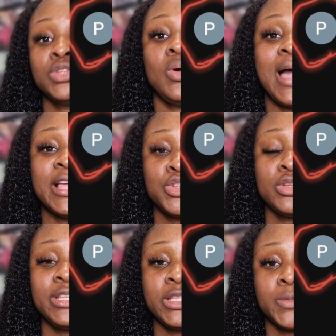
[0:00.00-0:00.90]
So I
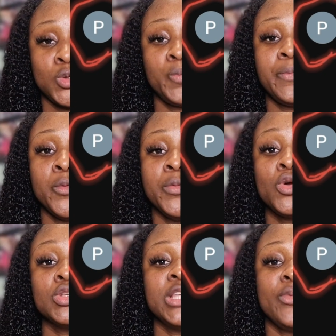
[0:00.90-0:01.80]
chose these two people
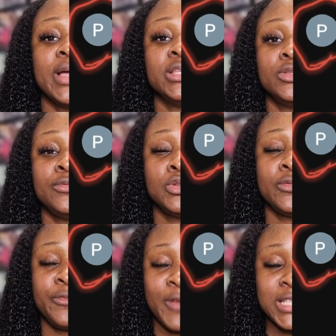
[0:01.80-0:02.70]
because they were the
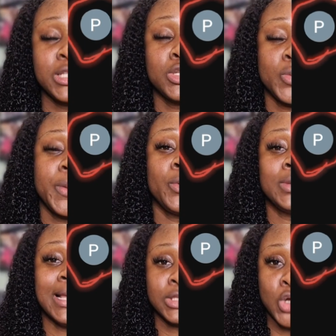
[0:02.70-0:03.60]
first two people
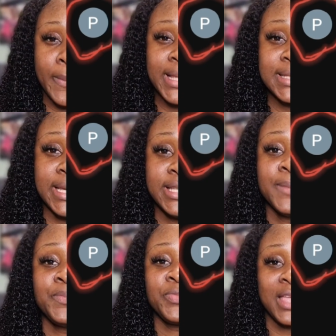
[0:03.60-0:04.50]
that commented
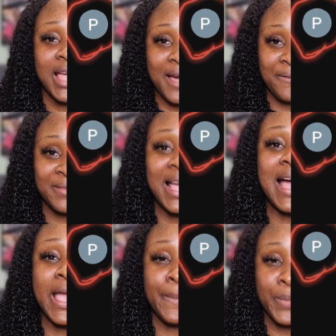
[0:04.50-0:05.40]
after
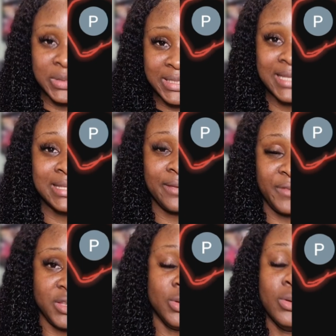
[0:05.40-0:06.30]
I posted the
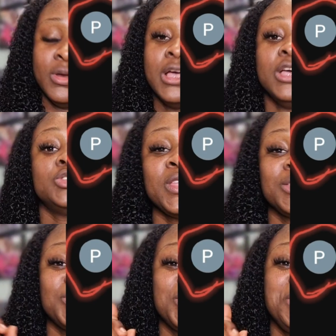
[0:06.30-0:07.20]
video.
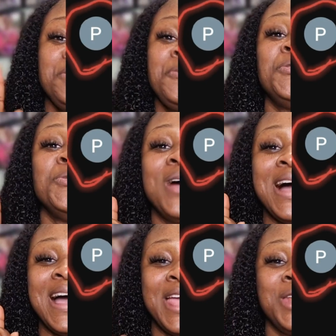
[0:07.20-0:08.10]
So if you
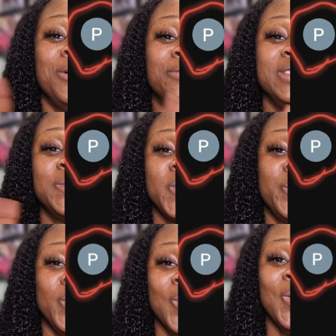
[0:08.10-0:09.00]
are any of these
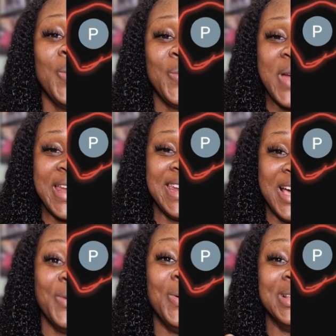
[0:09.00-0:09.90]
people right
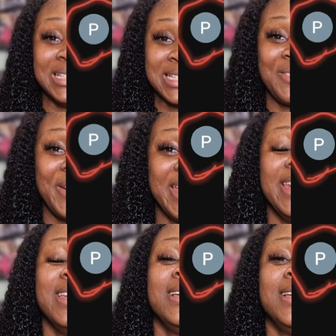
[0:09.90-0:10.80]
now on the
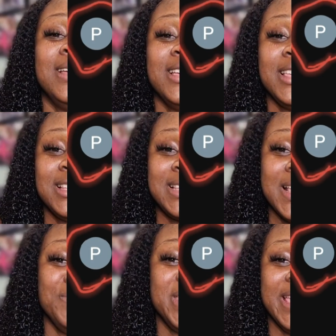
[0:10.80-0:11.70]
screen,
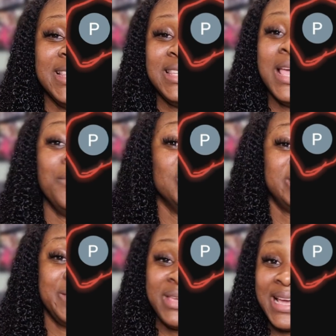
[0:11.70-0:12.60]
send me a DM or
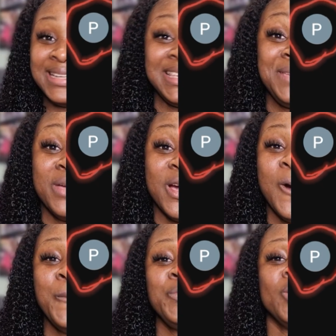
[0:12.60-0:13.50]
send me an
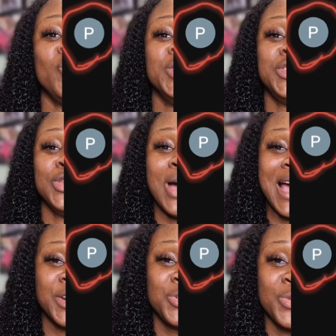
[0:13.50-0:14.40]
email with your
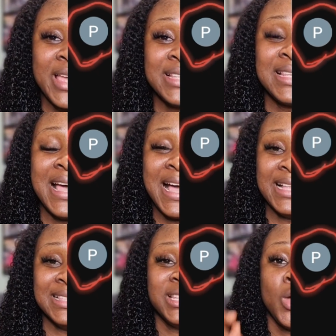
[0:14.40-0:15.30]
address and